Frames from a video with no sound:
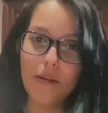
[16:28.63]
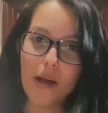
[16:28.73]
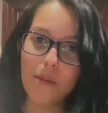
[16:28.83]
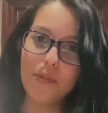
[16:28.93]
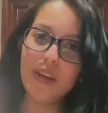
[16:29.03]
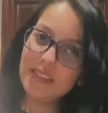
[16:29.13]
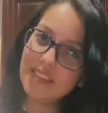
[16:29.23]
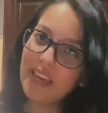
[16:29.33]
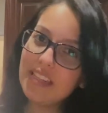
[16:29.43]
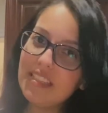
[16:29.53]
I hope you guys
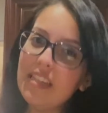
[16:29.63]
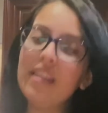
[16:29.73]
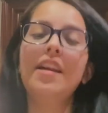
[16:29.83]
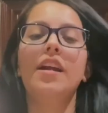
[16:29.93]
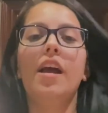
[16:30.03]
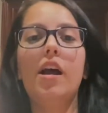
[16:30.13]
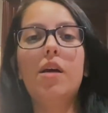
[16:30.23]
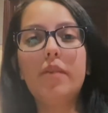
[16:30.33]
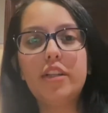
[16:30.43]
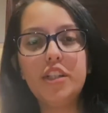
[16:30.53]
liked it.
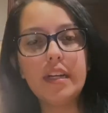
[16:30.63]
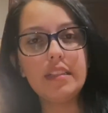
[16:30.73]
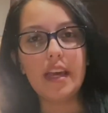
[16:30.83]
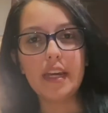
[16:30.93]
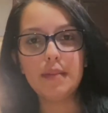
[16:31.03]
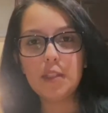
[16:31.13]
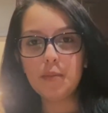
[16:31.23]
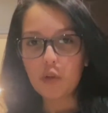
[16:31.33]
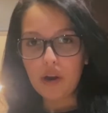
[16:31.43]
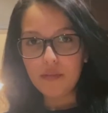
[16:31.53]
Make sure you guys like and
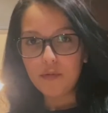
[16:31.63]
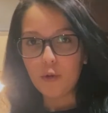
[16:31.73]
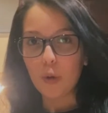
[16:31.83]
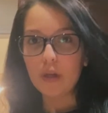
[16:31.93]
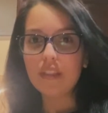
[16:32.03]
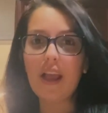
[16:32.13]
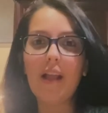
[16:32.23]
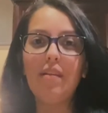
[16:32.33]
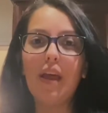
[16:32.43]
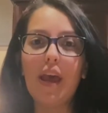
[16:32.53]
subscribe, of course,
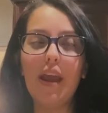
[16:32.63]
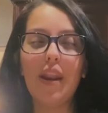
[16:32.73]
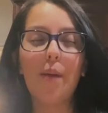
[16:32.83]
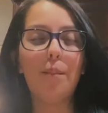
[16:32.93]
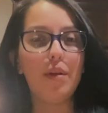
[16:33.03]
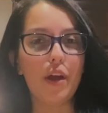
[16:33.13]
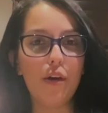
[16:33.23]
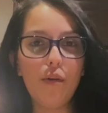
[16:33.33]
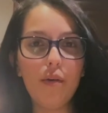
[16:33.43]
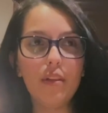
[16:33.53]
and then
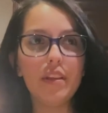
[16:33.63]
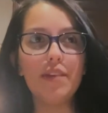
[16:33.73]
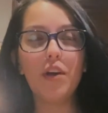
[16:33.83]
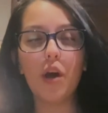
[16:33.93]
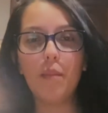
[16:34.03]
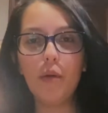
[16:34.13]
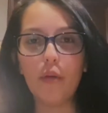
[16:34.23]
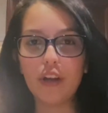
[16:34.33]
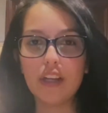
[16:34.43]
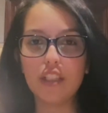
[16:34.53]
below leave a comment what
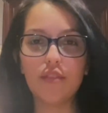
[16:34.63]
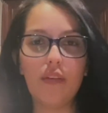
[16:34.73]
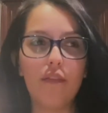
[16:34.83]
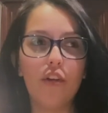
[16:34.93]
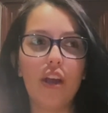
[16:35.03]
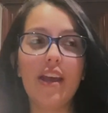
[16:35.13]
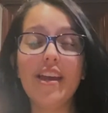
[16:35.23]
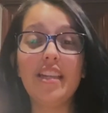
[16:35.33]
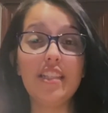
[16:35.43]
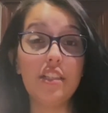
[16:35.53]
your guys' favorite
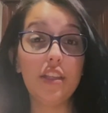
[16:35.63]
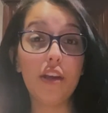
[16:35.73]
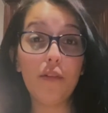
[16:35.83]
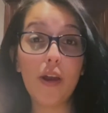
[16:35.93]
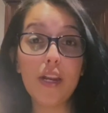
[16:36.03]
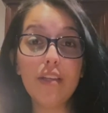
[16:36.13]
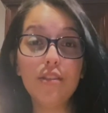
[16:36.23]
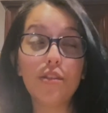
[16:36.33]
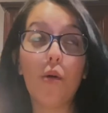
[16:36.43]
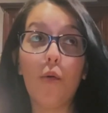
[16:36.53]
Disneyland ride
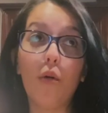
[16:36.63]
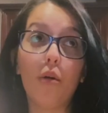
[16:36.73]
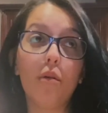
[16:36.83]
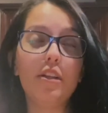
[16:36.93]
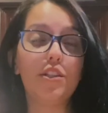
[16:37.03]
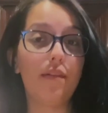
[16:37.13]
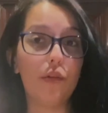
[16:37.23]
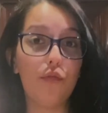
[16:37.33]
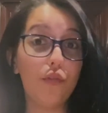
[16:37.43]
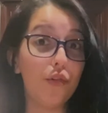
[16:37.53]
is or what your favorite
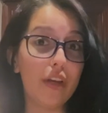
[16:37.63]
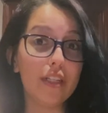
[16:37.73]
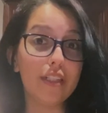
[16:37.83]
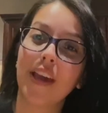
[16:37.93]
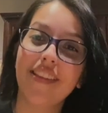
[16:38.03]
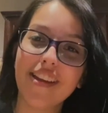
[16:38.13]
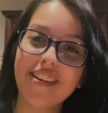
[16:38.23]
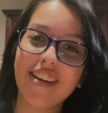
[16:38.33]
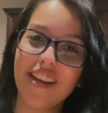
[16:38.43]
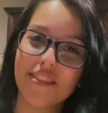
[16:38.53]
food is. Thank
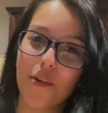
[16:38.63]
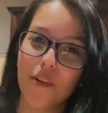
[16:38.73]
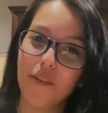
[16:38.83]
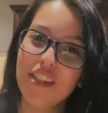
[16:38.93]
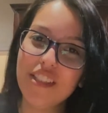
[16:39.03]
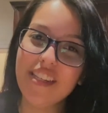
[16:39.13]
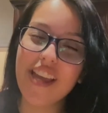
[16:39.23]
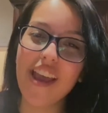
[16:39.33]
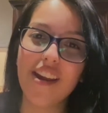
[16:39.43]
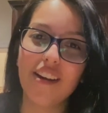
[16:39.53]
you guys for watching,
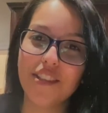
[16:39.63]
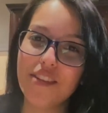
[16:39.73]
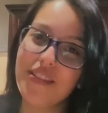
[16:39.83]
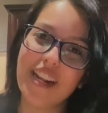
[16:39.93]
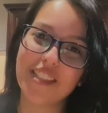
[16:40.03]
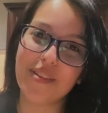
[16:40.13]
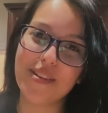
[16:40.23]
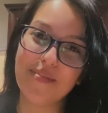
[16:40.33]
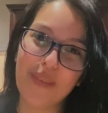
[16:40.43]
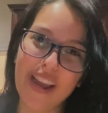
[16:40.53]
and I'll see you in the next
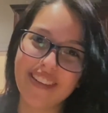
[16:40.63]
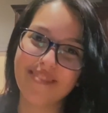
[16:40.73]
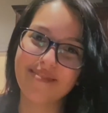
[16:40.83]
one. Bye.